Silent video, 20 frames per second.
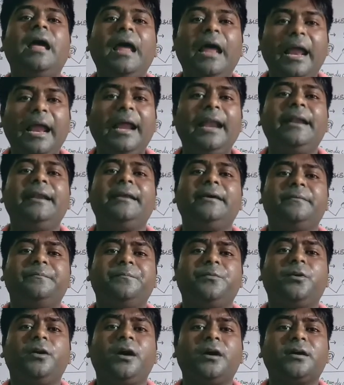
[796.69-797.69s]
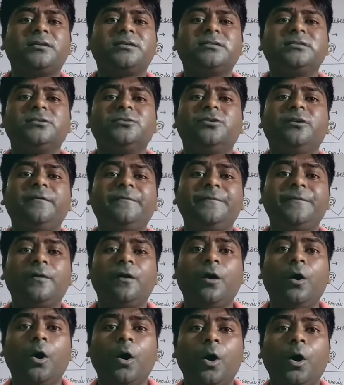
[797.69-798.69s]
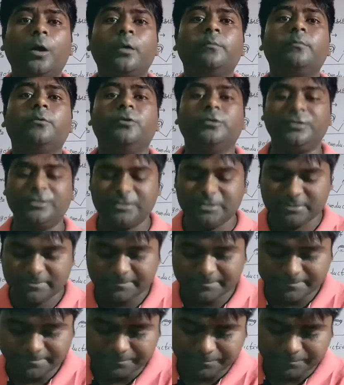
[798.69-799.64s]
and production of hormones.